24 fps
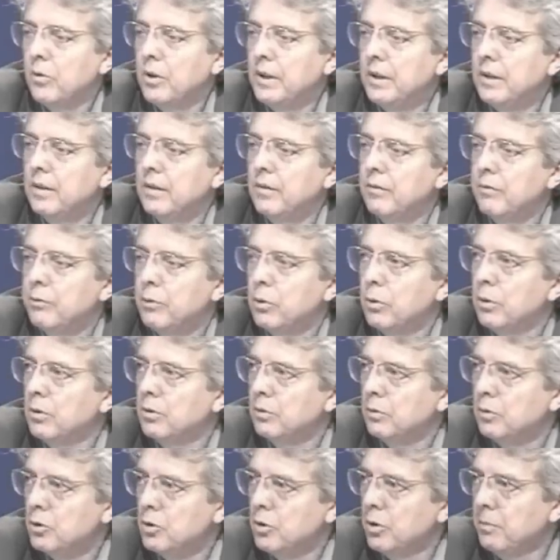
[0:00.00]
they were written
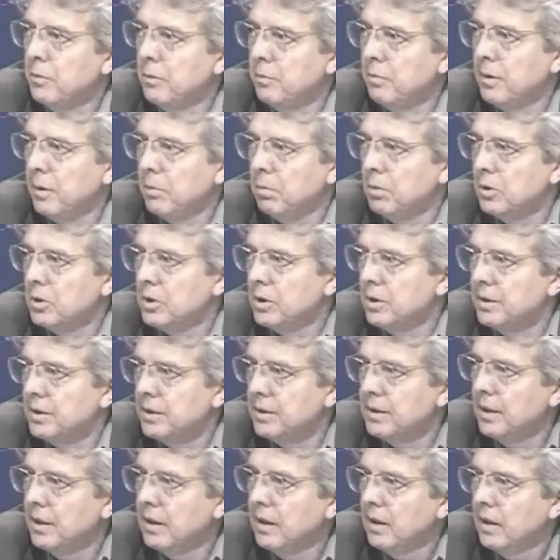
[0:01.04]
for German
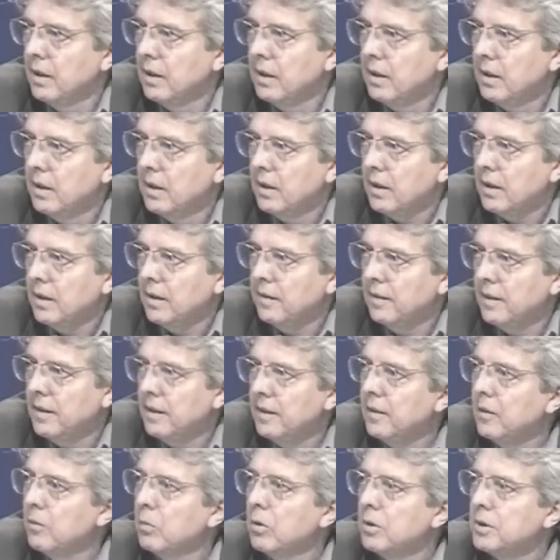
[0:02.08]
publishers,
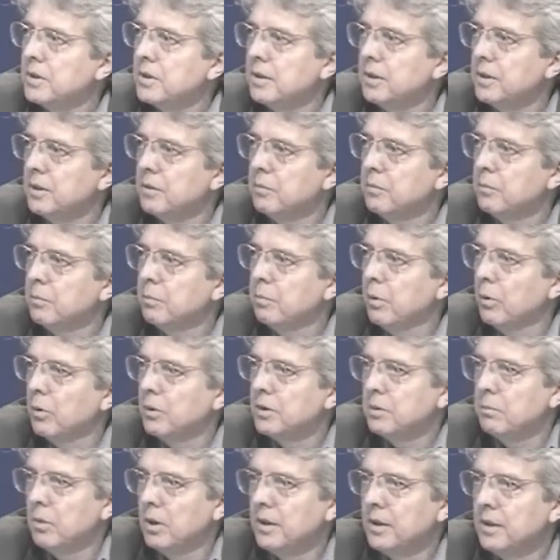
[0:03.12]
and then it was the
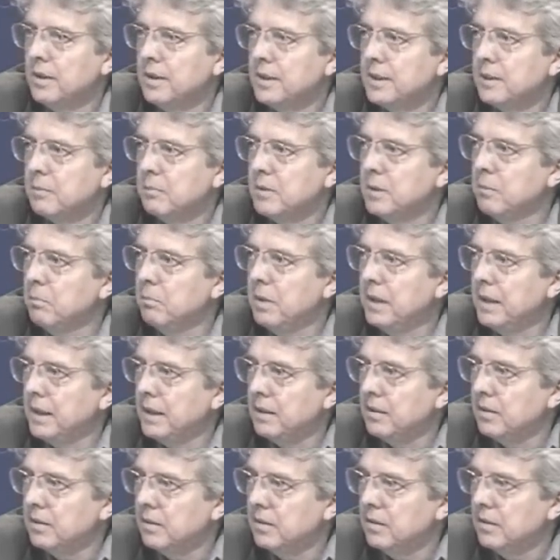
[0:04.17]
postmodernism
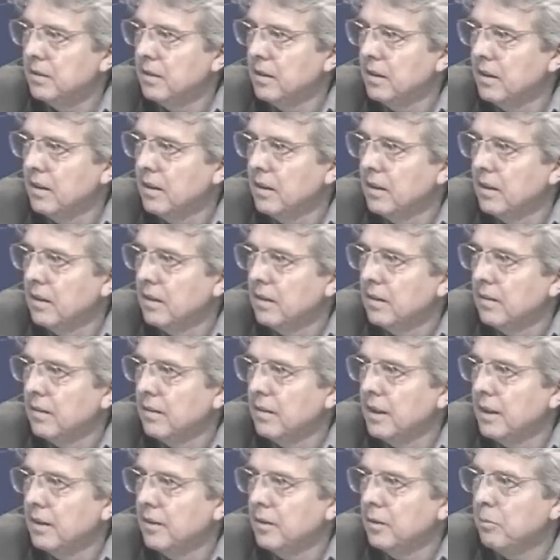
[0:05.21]
debate
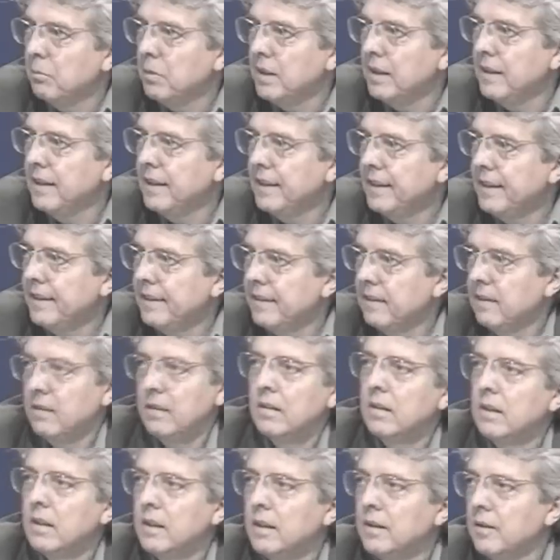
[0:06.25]
that
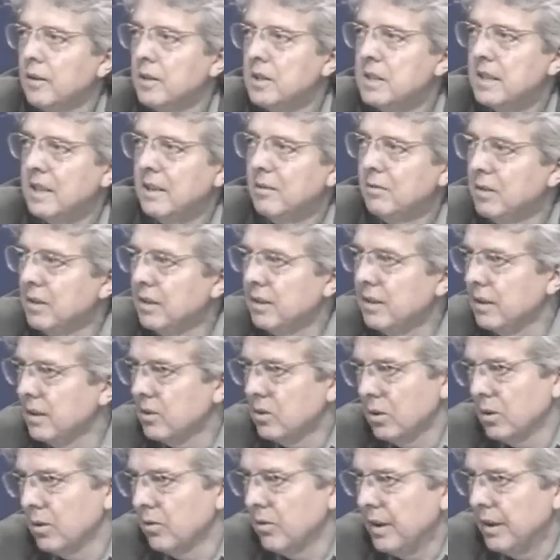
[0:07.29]
began in the
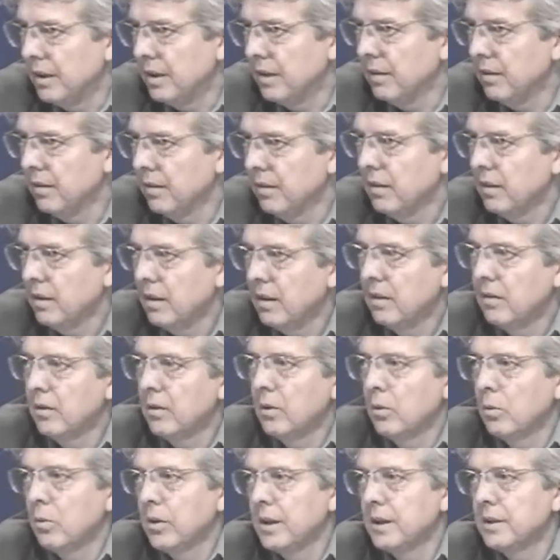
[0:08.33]
seventies already
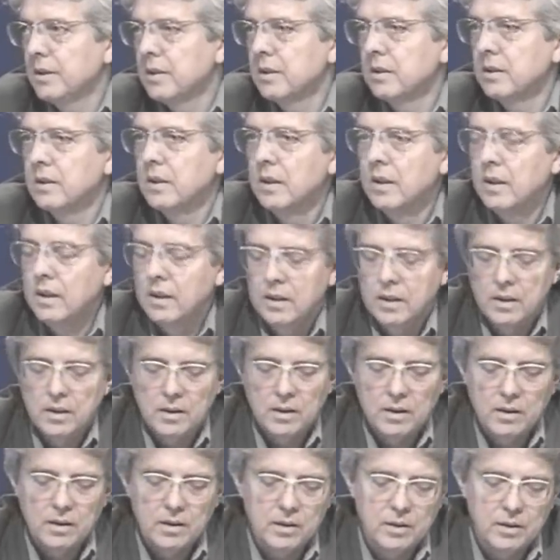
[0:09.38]
in the U S,
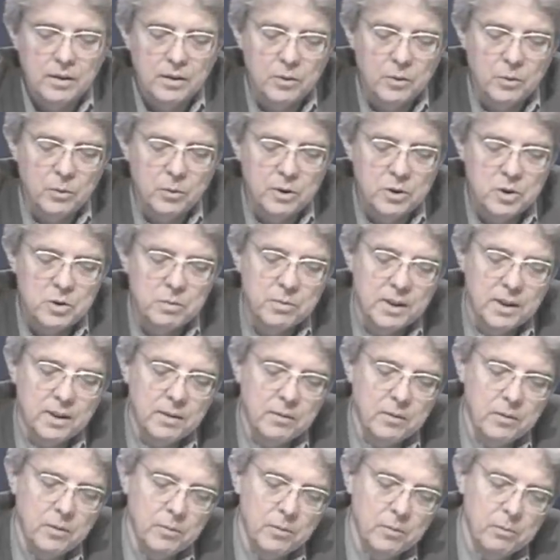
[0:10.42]
uh,
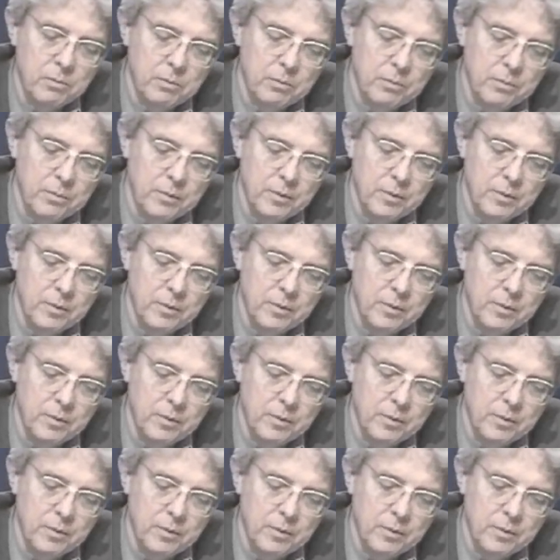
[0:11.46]
which made,